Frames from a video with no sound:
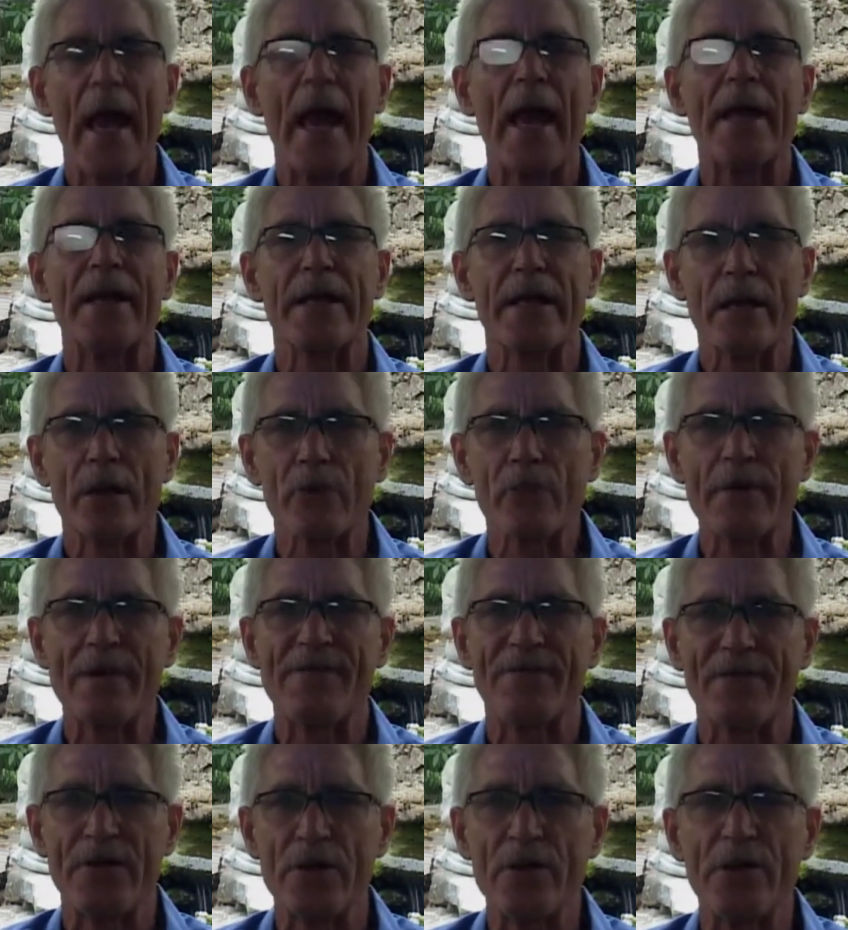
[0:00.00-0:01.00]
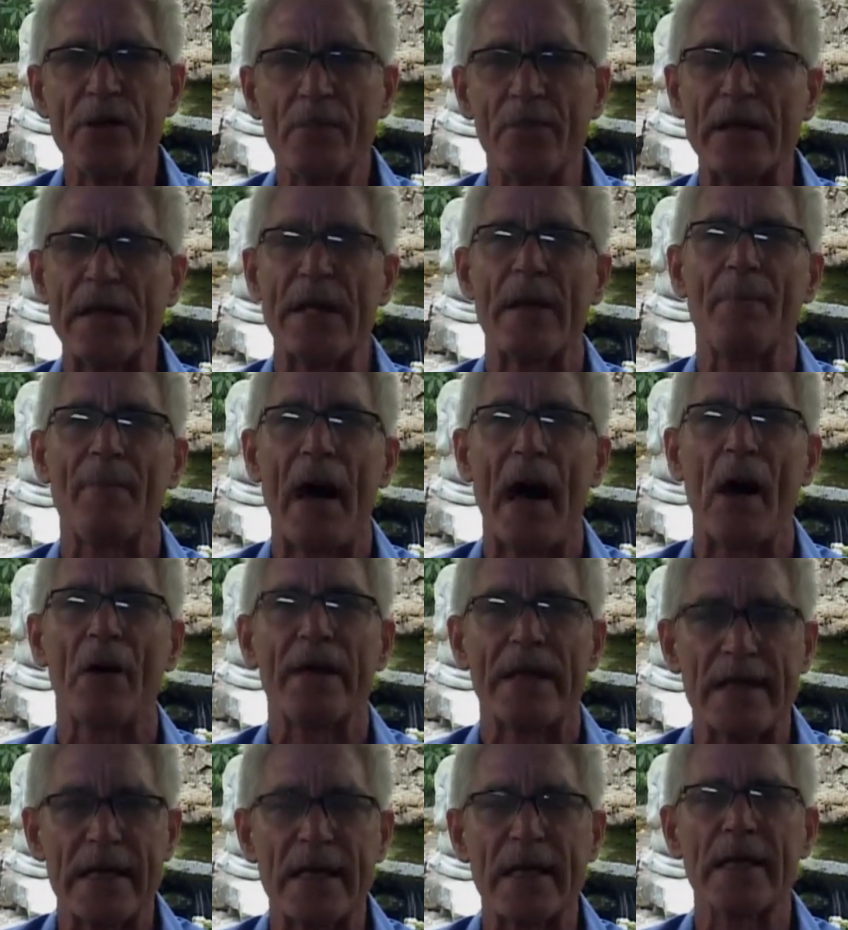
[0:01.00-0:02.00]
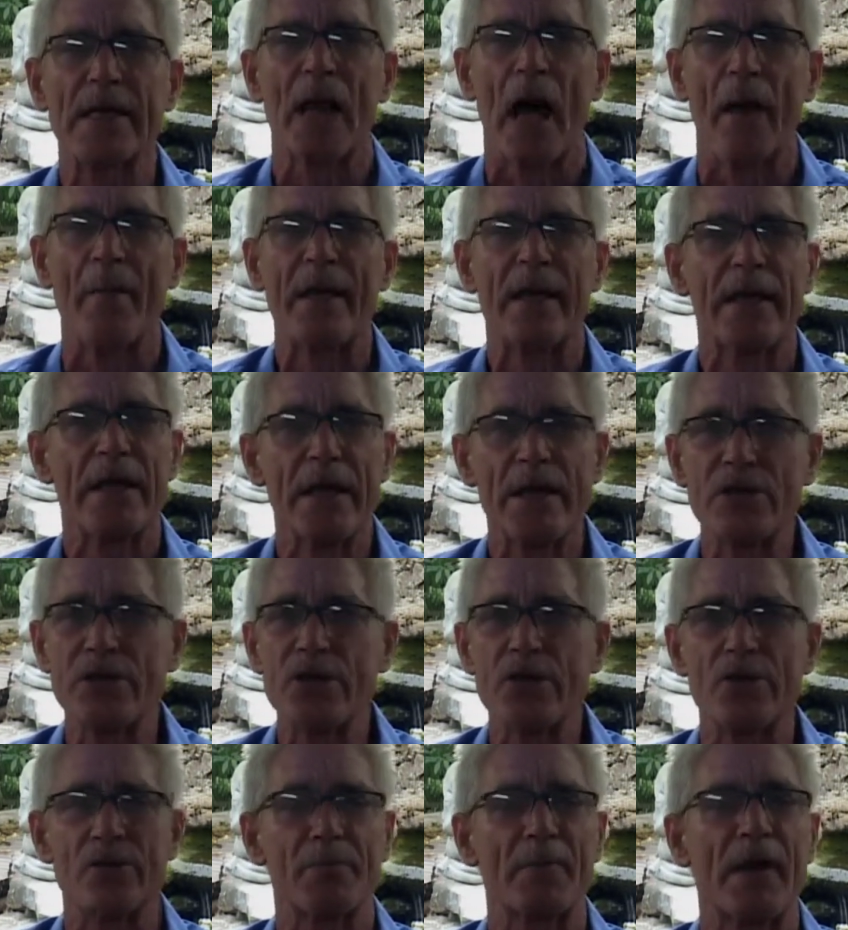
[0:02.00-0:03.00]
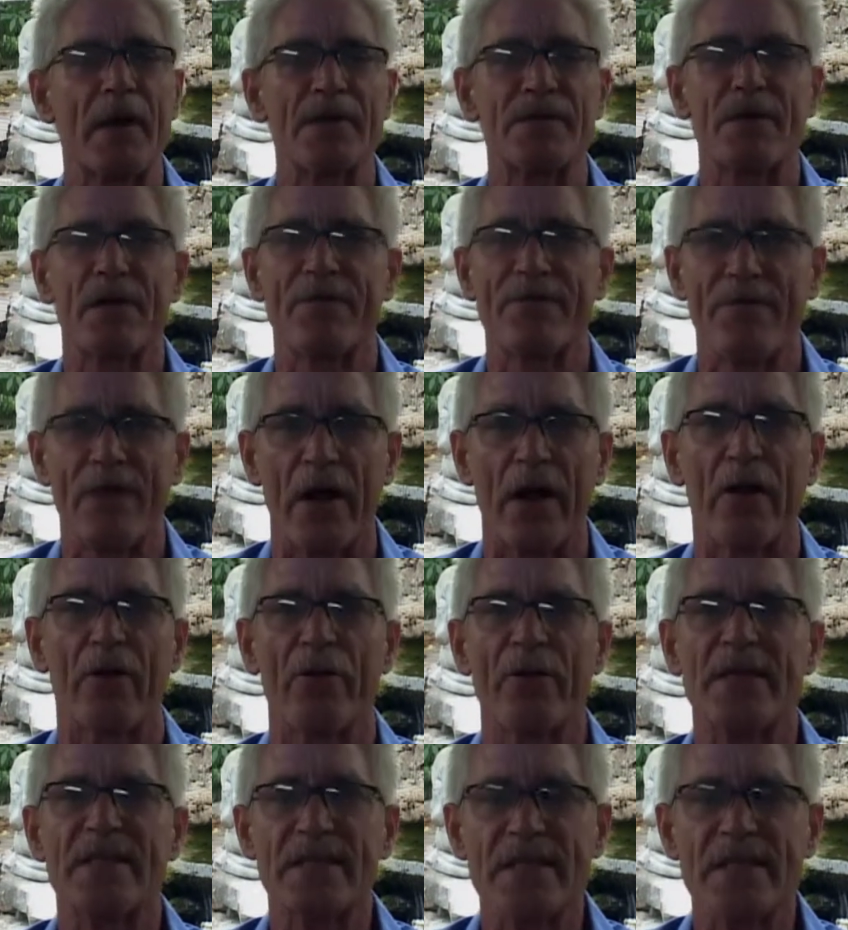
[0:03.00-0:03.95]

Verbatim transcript: and irrefutably about economic issues because they're very